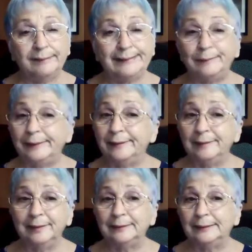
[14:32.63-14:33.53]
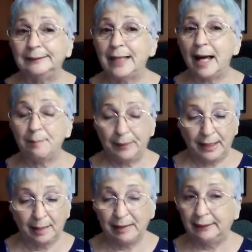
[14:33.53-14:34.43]
well, it was a stop,
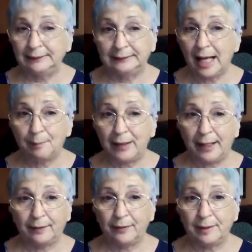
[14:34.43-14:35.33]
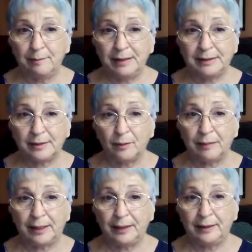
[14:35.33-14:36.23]
and I made the stop, and I'd already missed so
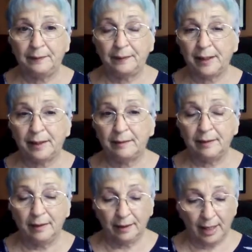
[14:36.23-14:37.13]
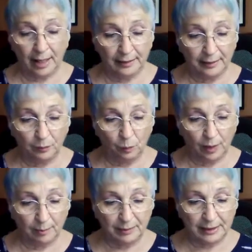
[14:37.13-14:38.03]
many that I didn't
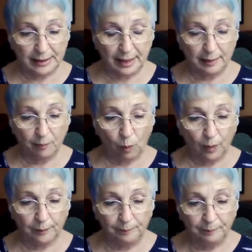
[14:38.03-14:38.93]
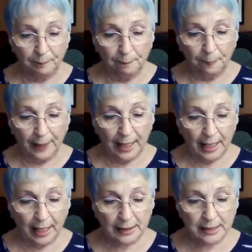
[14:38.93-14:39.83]
want to miss any more.
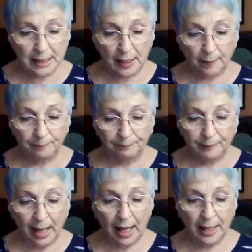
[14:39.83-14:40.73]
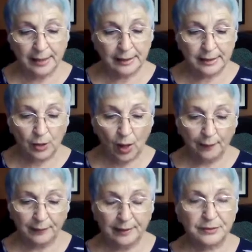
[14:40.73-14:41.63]
And I saw
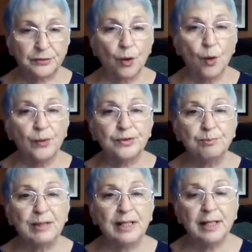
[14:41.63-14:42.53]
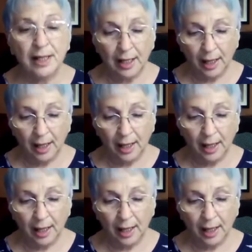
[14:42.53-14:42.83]
the Soulsby